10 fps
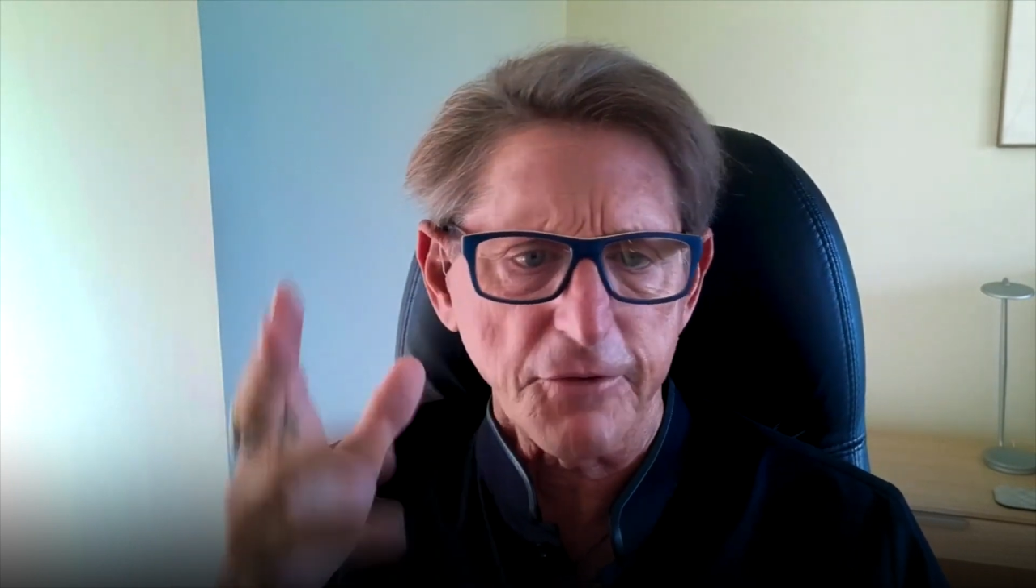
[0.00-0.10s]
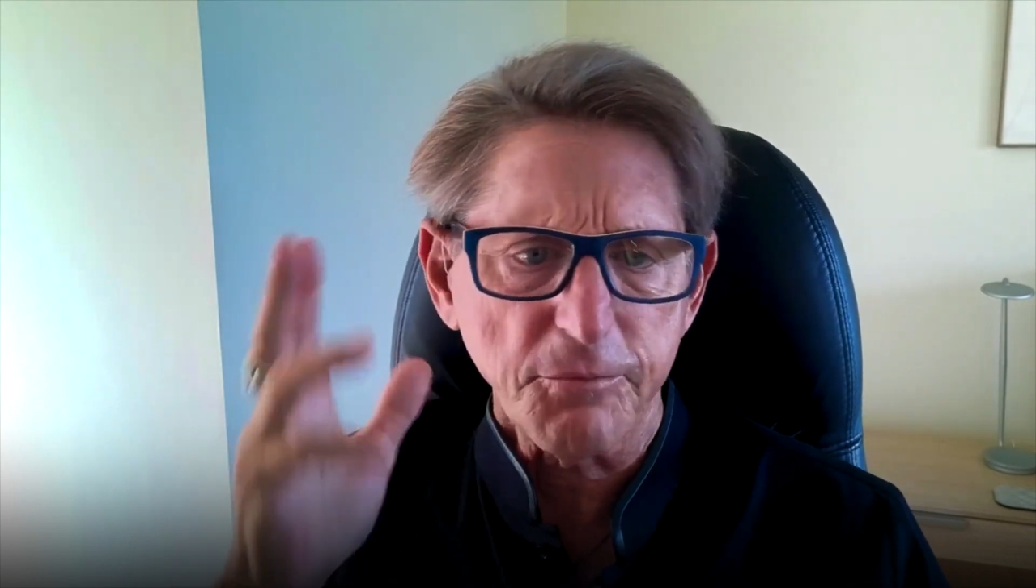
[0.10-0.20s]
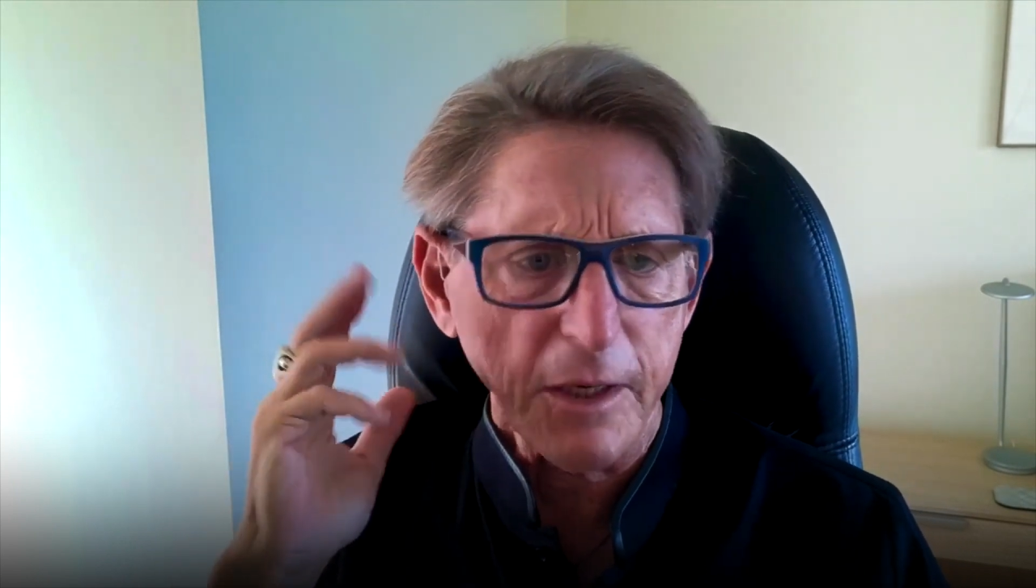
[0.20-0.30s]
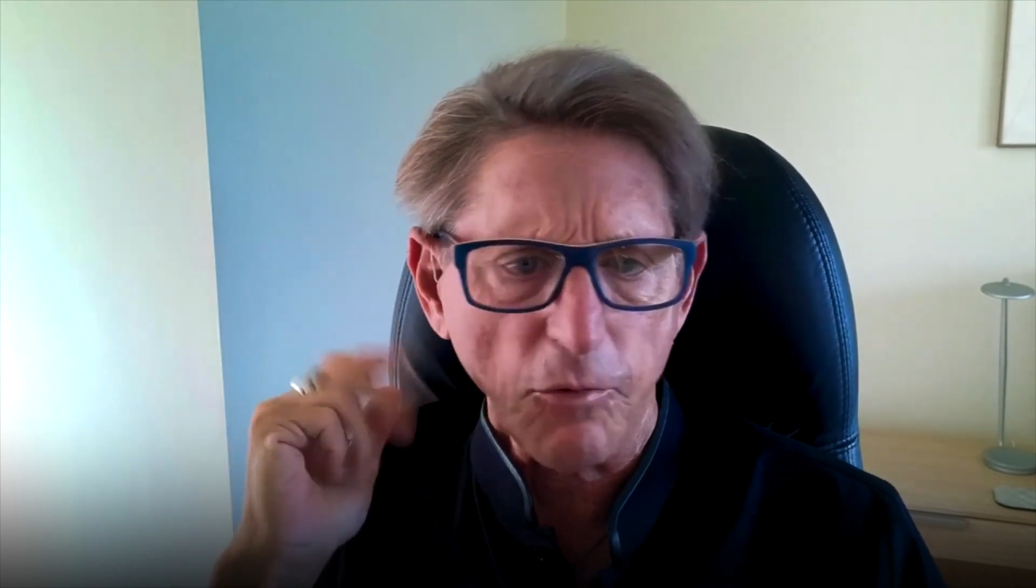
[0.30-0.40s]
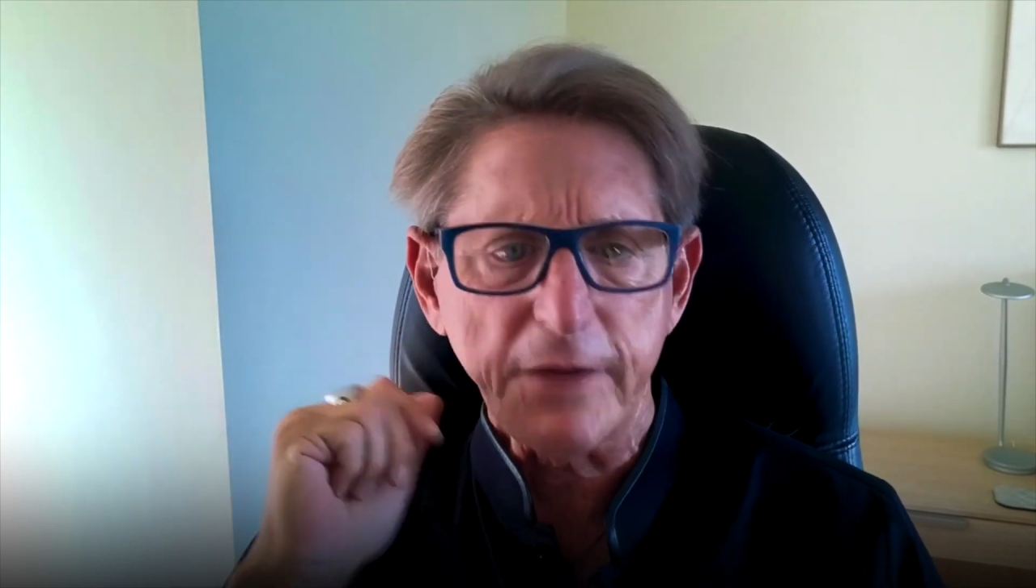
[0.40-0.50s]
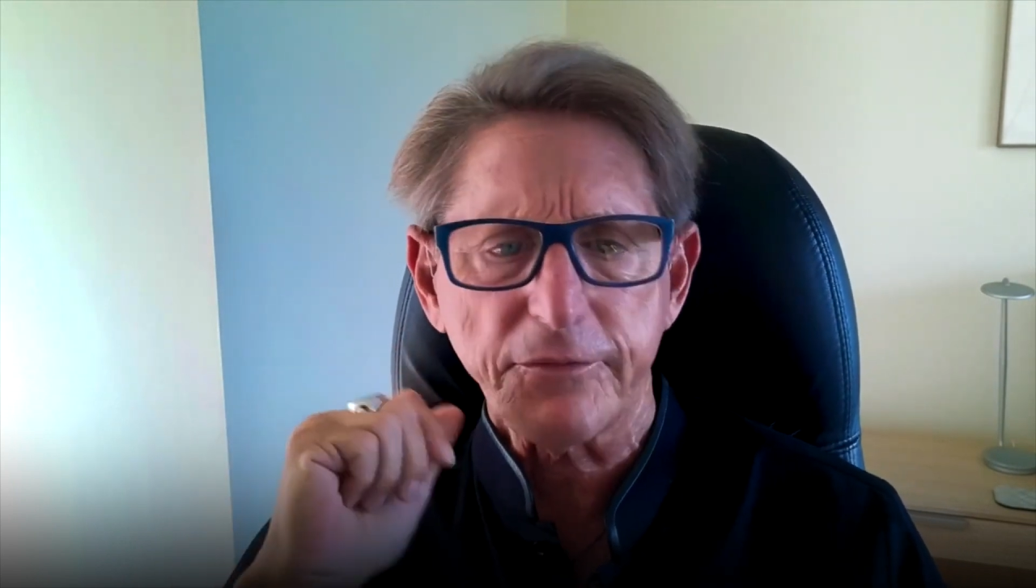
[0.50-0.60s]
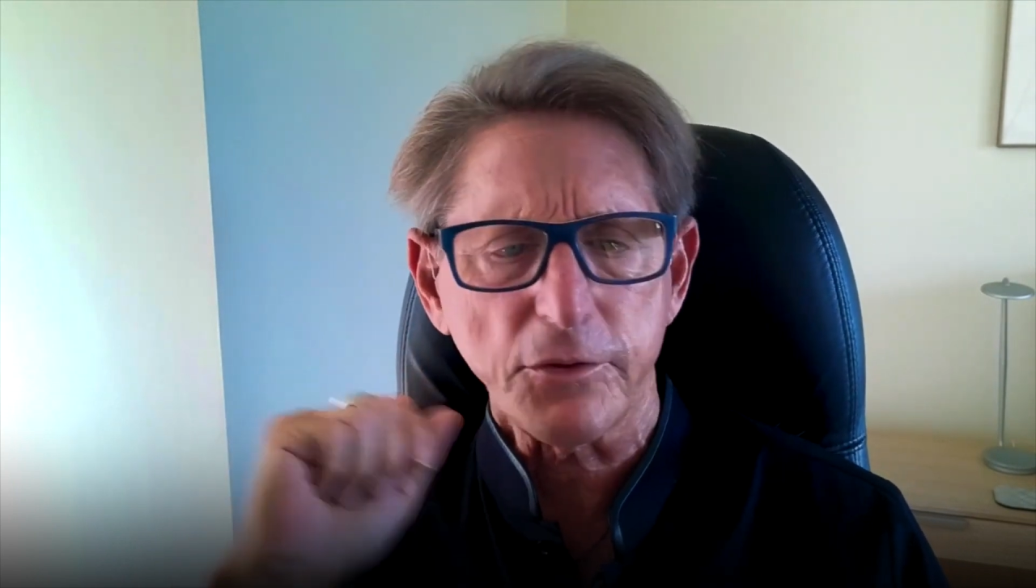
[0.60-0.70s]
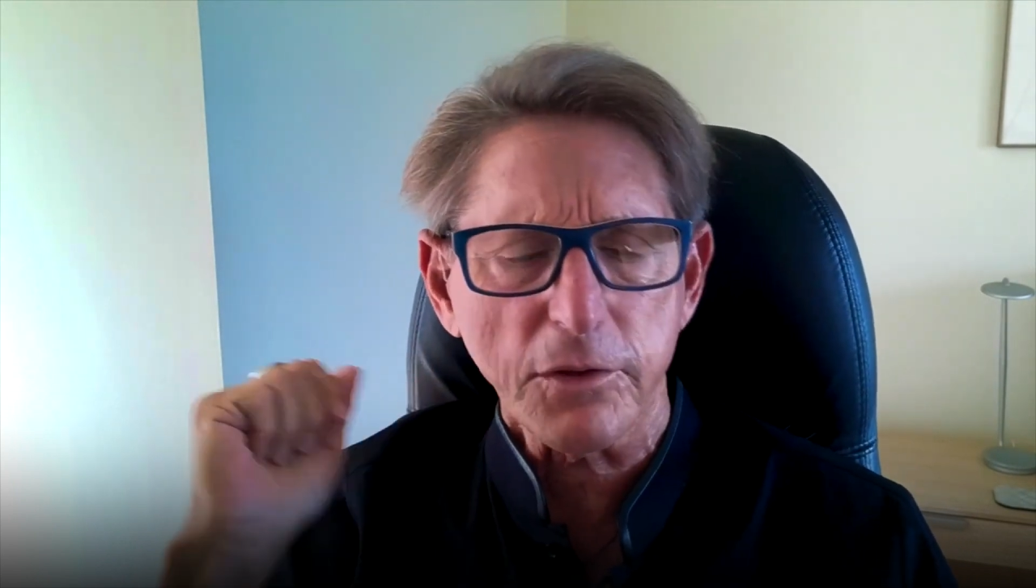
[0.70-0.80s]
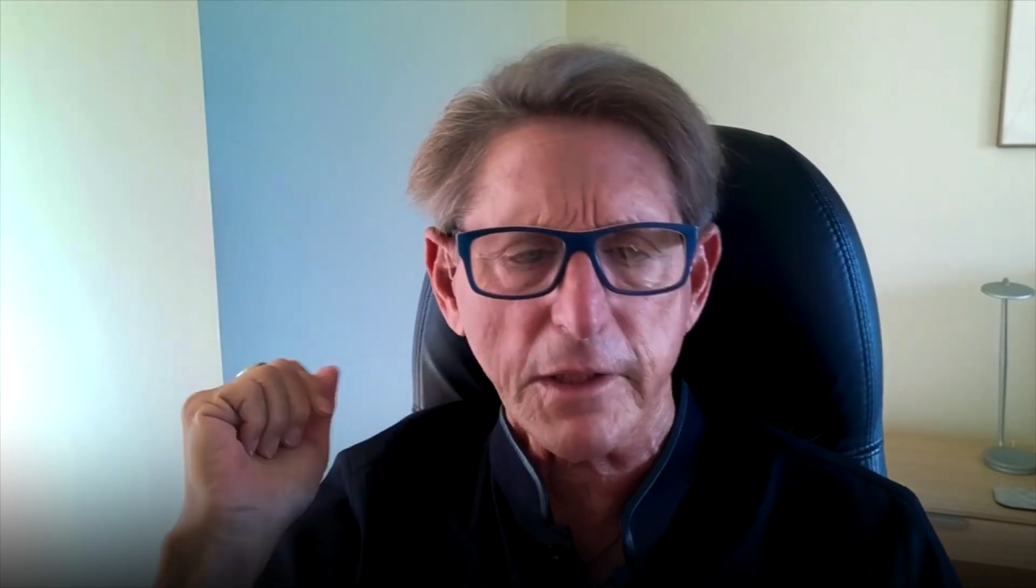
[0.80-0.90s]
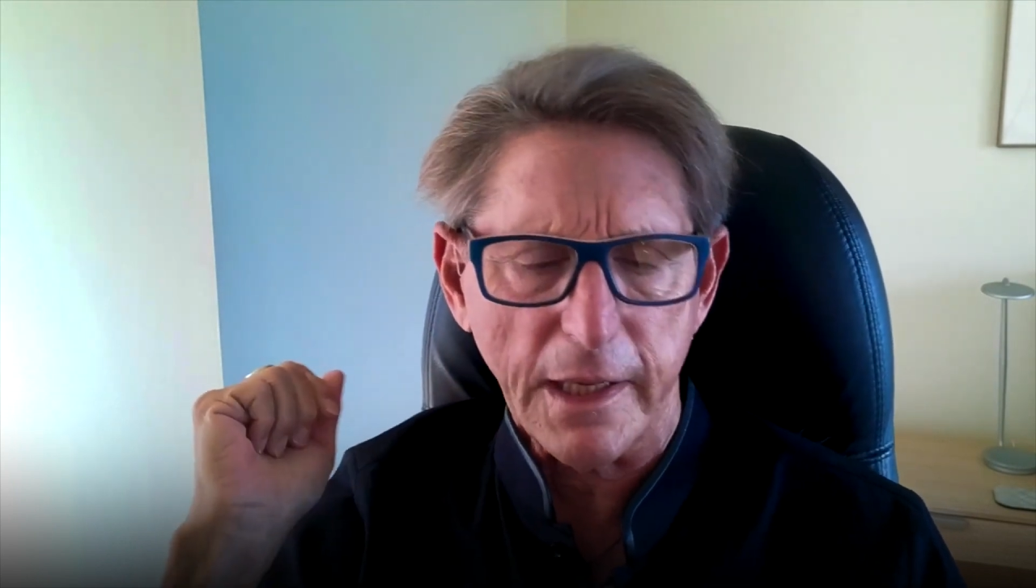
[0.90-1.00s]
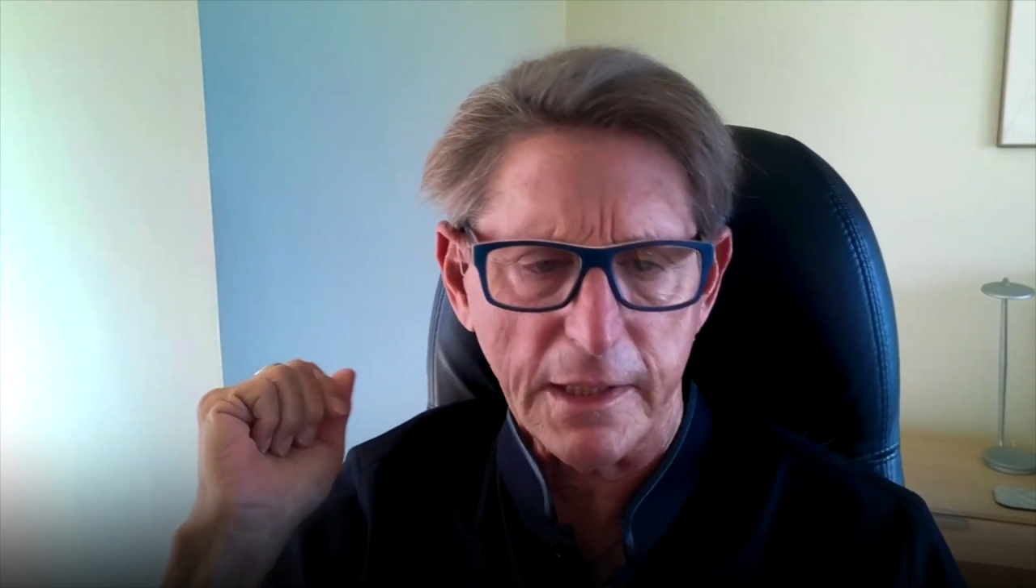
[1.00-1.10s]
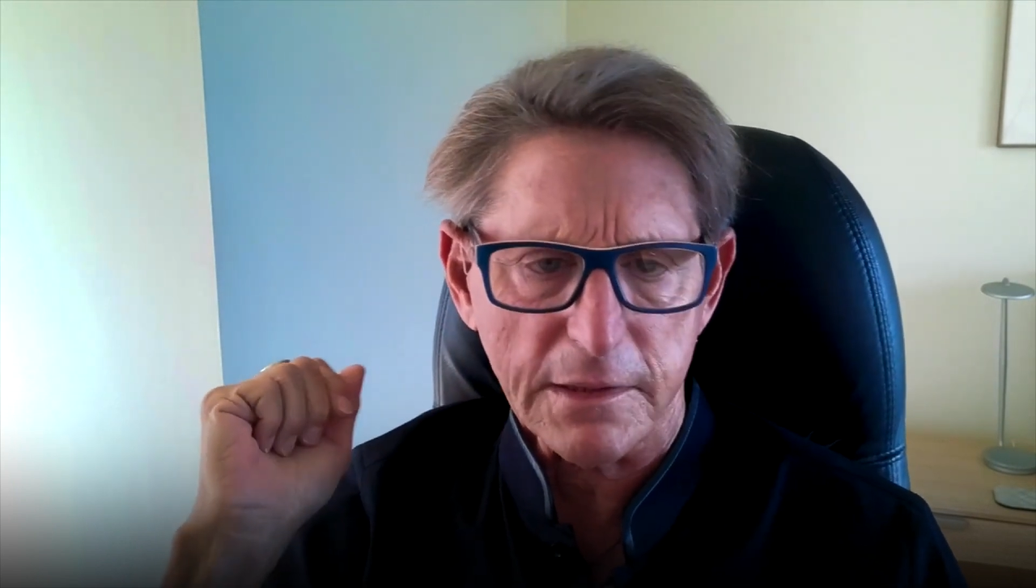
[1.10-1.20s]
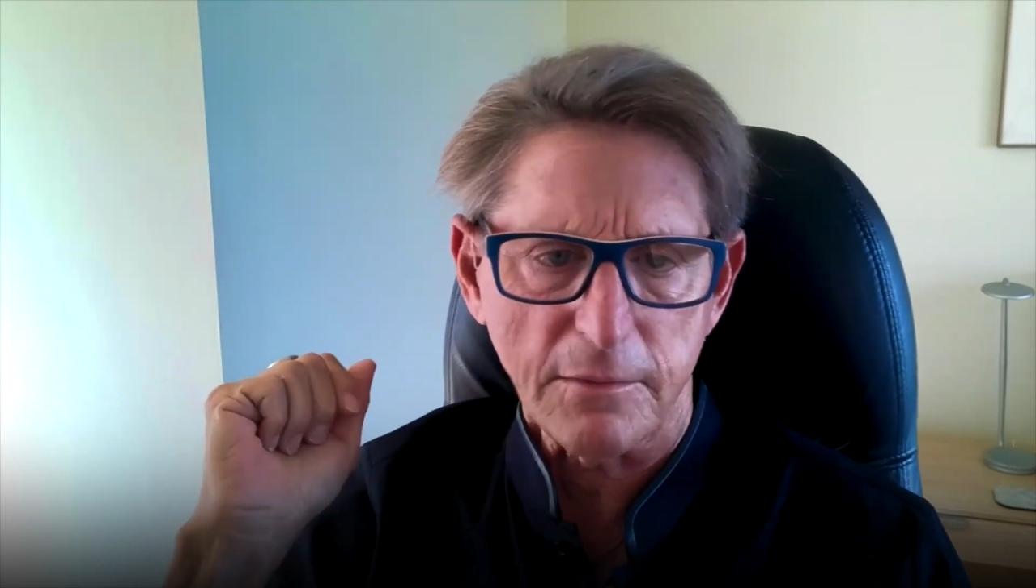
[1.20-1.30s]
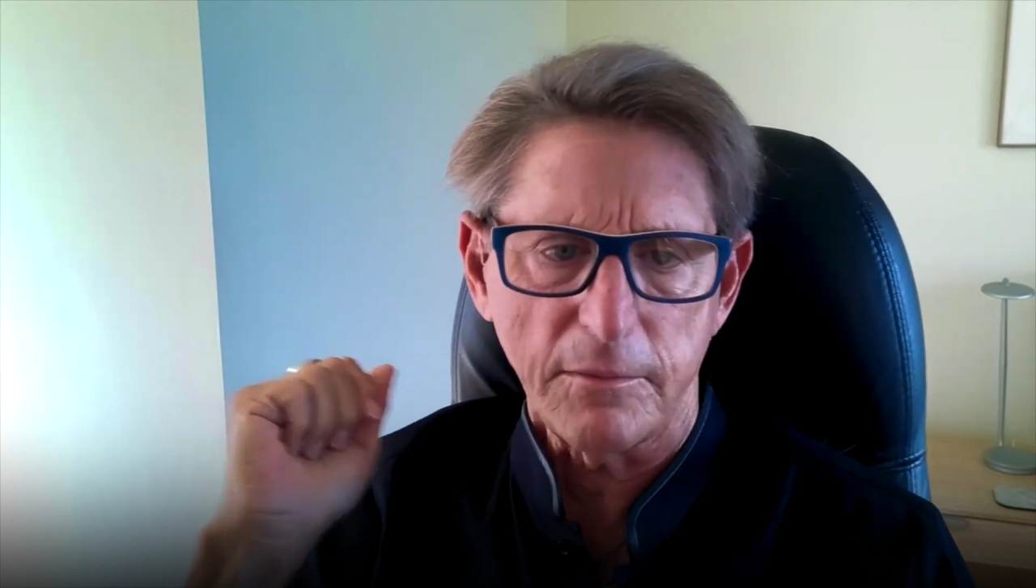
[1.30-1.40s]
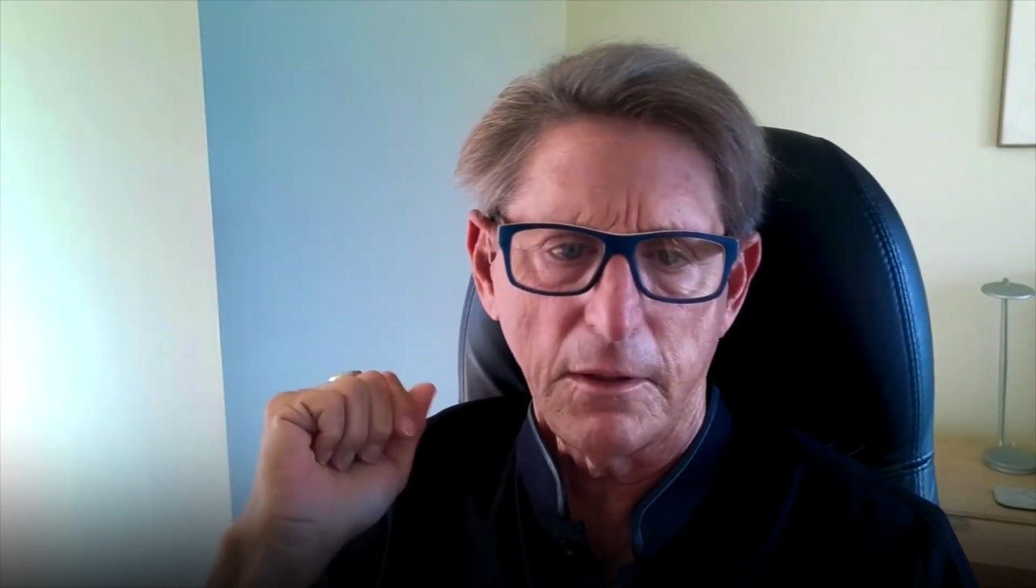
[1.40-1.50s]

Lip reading: my wife an orgasm.